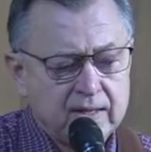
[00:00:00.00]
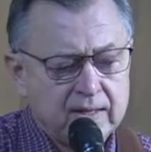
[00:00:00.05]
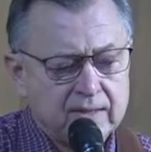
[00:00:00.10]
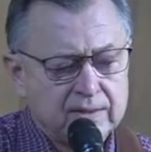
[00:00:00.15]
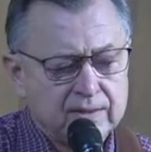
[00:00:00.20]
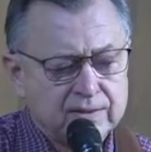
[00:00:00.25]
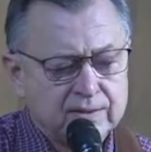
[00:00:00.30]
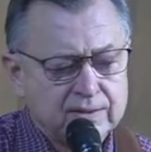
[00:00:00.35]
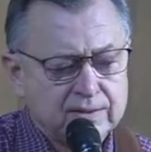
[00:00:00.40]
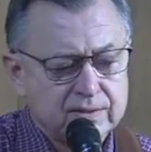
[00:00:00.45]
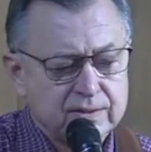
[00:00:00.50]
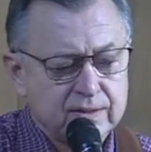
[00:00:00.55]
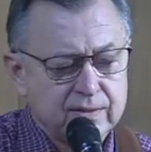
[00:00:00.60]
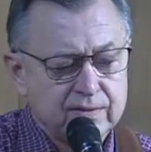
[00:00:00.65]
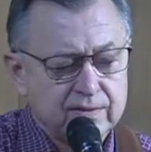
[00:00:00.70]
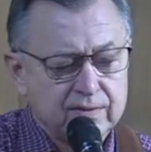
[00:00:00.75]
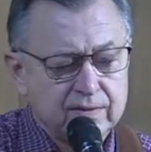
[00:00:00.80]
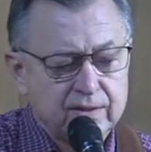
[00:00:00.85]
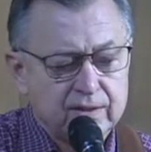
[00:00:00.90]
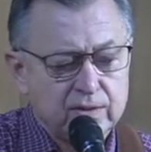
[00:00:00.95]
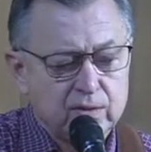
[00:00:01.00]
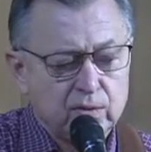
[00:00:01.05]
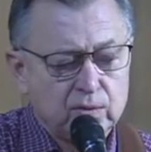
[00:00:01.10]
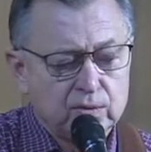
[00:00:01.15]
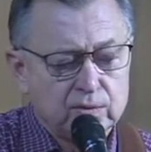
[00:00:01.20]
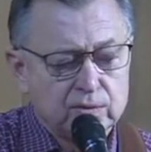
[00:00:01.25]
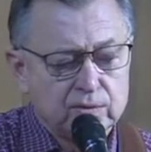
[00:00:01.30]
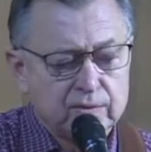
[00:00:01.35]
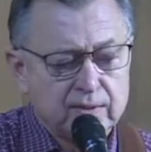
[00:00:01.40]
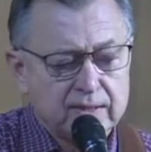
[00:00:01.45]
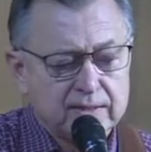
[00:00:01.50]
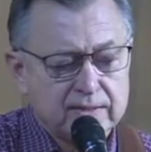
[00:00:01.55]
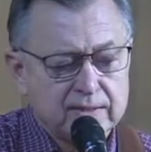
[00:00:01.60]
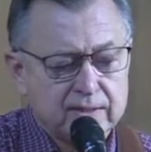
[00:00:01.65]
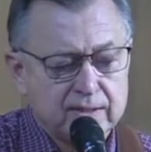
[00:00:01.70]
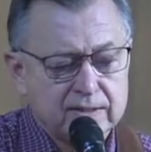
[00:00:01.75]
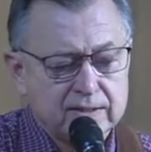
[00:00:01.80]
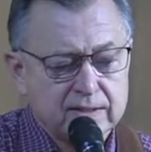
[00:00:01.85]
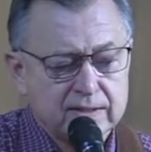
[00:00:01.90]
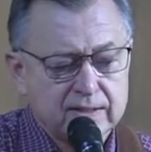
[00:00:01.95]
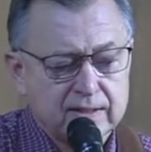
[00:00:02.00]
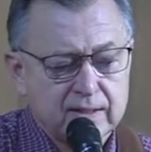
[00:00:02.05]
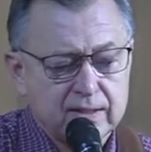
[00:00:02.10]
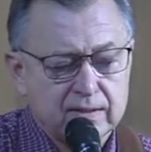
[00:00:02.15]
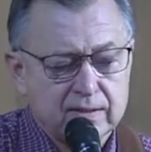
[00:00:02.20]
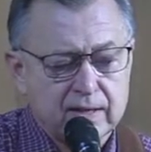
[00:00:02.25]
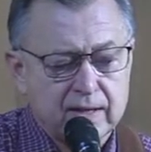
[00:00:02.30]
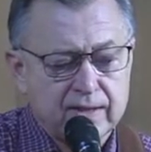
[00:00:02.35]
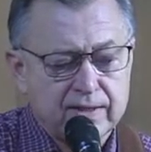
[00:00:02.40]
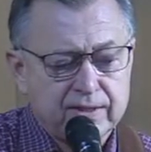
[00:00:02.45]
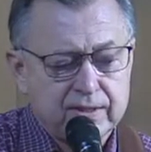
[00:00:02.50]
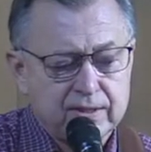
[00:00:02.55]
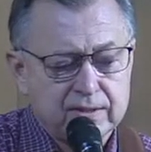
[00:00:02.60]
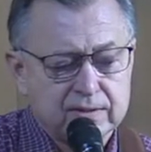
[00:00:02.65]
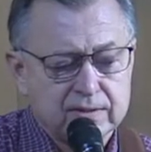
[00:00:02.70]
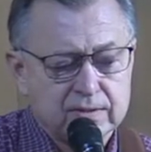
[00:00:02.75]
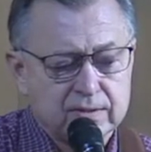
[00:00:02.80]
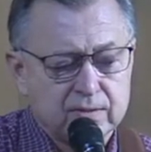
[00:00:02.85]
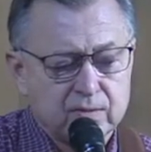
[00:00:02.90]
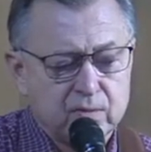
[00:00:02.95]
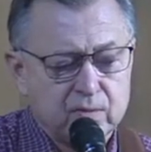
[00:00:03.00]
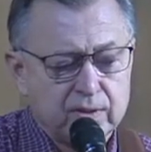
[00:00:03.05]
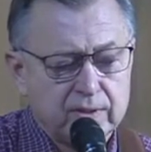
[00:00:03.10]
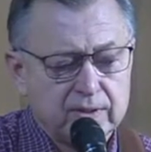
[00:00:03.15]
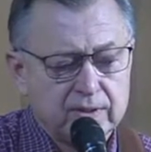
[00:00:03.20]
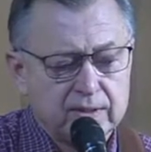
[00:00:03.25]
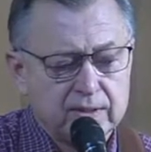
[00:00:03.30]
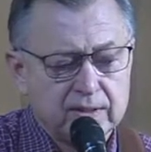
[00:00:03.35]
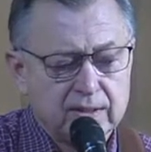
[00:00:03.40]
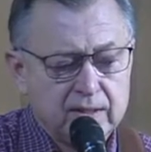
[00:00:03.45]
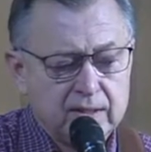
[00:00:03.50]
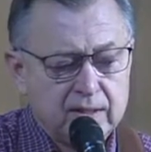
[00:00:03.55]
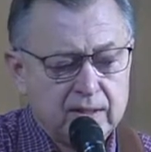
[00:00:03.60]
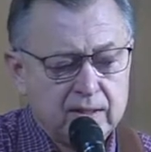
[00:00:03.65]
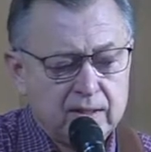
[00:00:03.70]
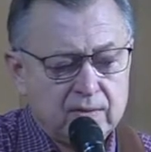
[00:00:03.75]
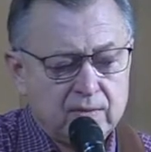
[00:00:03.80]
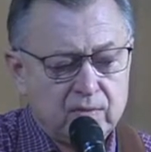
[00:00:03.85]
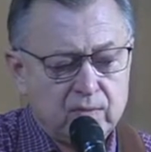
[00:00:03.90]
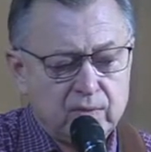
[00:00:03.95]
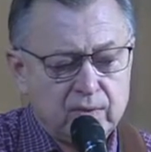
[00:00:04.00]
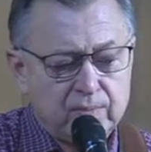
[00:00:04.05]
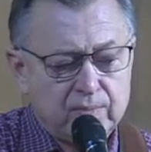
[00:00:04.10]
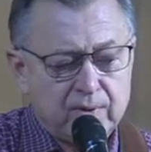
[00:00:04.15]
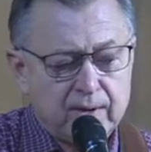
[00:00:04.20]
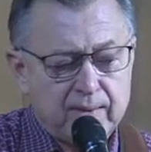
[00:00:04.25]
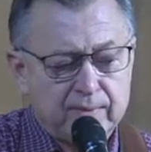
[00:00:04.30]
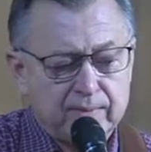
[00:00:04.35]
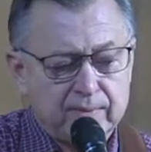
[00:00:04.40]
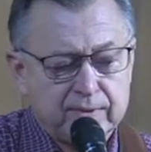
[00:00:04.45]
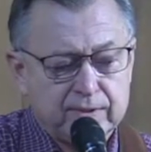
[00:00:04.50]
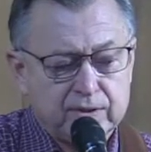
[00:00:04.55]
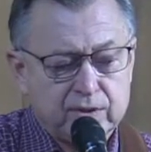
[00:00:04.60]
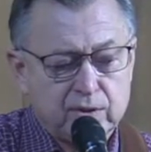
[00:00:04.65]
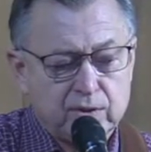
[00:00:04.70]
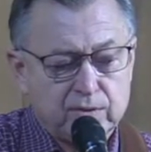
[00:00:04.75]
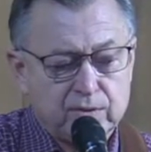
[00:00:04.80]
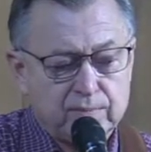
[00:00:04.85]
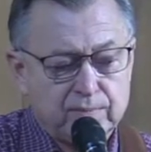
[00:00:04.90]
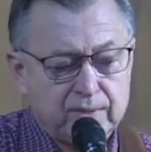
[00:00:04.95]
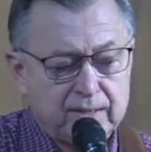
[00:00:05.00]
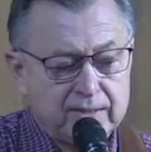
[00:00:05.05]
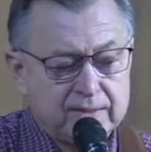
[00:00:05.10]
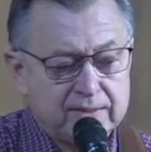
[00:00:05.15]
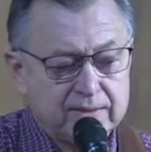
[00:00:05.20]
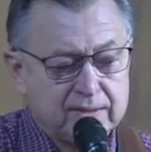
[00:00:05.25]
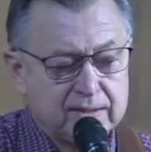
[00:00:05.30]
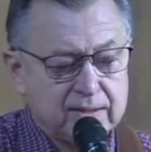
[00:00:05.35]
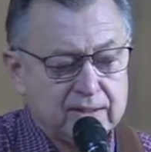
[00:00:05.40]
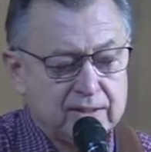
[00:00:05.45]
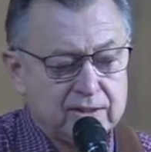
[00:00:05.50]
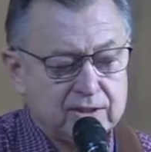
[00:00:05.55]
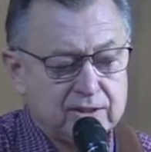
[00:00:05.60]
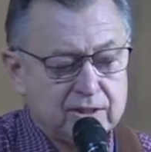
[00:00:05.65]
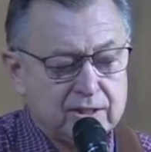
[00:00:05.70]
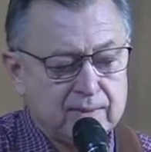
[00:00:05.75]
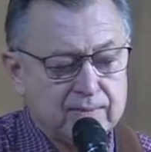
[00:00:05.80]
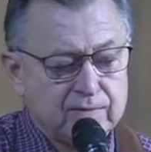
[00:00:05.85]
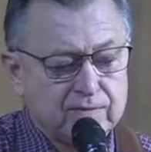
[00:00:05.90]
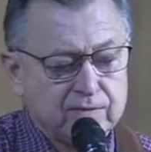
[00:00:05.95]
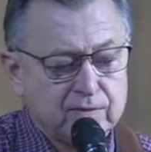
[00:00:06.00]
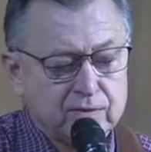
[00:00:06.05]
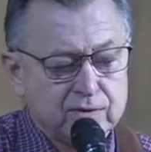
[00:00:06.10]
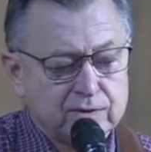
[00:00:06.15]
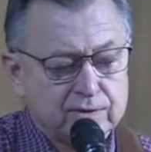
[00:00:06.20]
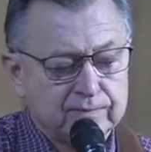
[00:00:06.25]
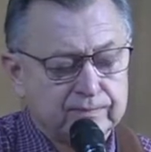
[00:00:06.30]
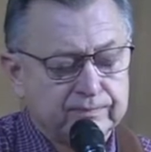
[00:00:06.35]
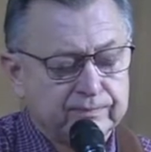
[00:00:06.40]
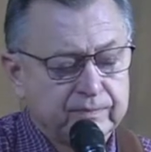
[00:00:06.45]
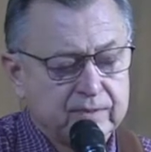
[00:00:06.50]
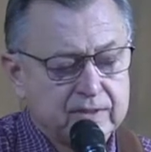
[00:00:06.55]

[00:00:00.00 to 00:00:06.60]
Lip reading: This is an older translation, because I think it's the one that we probably know the best, the King James Version.